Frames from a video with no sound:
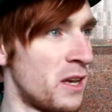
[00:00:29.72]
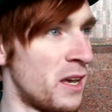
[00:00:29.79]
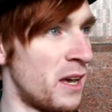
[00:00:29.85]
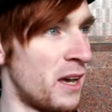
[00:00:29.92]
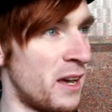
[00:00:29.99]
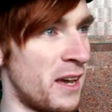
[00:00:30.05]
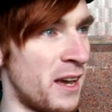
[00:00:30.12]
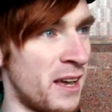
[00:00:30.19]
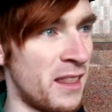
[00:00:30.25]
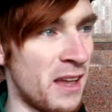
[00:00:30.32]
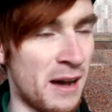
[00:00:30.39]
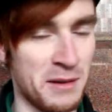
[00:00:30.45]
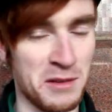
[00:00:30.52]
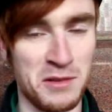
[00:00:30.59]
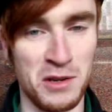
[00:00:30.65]
Uh, the
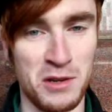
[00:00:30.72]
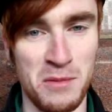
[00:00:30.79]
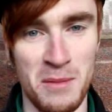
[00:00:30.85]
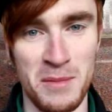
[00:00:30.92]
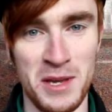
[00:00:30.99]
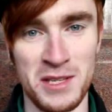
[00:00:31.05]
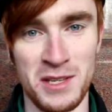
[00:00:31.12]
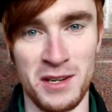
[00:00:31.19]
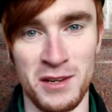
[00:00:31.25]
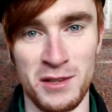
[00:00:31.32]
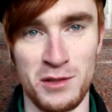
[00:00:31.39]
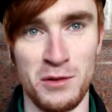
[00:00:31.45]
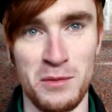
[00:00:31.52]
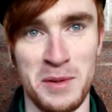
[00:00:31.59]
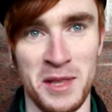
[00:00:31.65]
atmosphere should be amazing and it's
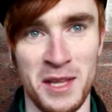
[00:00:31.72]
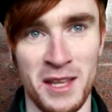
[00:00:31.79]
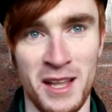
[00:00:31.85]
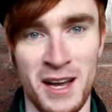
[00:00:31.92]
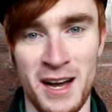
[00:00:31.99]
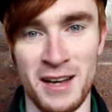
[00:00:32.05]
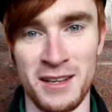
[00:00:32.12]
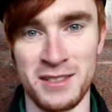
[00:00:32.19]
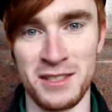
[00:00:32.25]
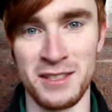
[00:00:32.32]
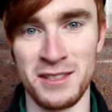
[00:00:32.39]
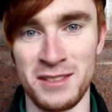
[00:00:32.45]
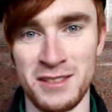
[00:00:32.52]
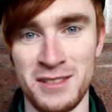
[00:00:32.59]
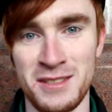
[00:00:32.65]
not been like that
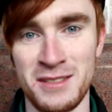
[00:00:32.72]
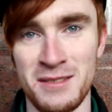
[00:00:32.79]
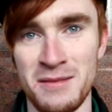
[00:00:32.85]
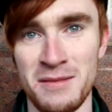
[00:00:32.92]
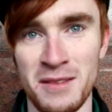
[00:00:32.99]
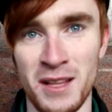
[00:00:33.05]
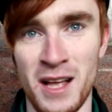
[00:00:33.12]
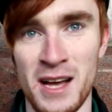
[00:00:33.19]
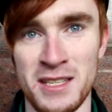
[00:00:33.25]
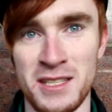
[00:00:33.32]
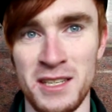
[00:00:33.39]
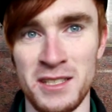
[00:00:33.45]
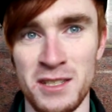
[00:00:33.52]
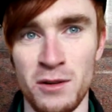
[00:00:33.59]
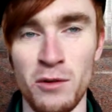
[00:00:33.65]
since last
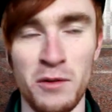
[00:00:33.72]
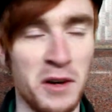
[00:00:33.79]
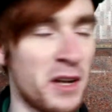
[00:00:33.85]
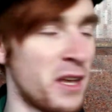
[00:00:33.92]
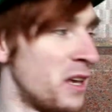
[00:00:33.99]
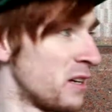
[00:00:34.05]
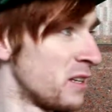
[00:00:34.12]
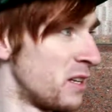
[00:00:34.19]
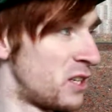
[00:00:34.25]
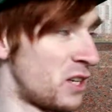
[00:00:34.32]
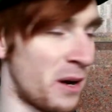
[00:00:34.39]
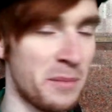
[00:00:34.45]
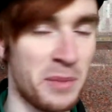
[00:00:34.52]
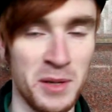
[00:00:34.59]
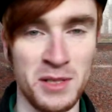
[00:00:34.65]
season, over a year in the
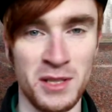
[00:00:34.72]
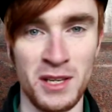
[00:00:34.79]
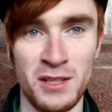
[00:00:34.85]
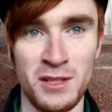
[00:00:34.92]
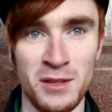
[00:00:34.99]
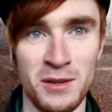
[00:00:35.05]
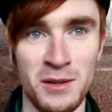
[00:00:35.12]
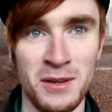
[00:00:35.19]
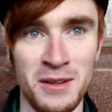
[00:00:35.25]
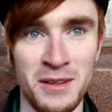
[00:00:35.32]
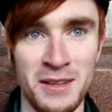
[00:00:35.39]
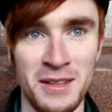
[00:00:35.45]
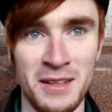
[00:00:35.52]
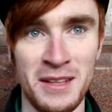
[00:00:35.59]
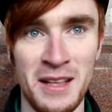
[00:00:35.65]
Champions League, so
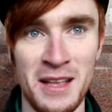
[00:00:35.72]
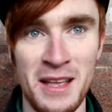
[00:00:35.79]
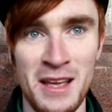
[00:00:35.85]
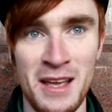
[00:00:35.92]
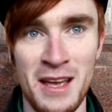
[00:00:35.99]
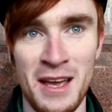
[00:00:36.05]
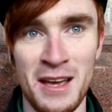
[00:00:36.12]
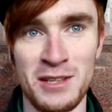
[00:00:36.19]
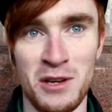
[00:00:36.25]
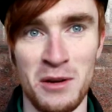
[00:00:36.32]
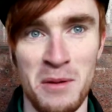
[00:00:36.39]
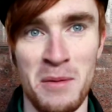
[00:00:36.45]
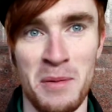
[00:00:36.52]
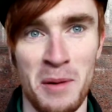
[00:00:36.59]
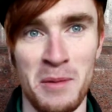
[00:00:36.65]
it's going to
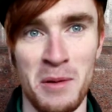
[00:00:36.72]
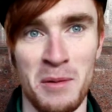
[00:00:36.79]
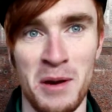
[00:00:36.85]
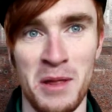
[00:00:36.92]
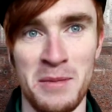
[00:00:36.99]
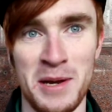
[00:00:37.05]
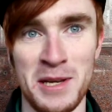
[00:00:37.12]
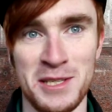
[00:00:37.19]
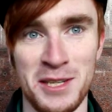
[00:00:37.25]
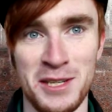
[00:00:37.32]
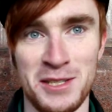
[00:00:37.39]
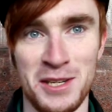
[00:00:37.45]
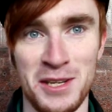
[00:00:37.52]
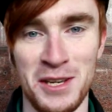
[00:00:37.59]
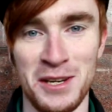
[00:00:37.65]
be probably one of the best nights
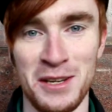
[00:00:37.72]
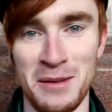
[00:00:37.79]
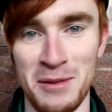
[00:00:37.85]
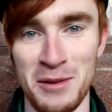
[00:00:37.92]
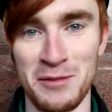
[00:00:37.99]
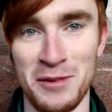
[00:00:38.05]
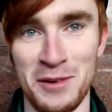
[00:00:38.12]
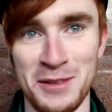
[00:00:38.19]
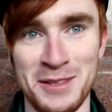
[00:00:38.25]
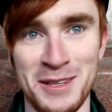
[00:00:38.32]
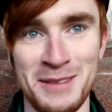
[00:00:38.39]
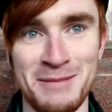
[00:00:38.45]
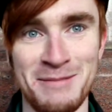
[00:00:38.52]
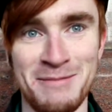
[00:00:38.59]
of the year and I'm looking forward to it.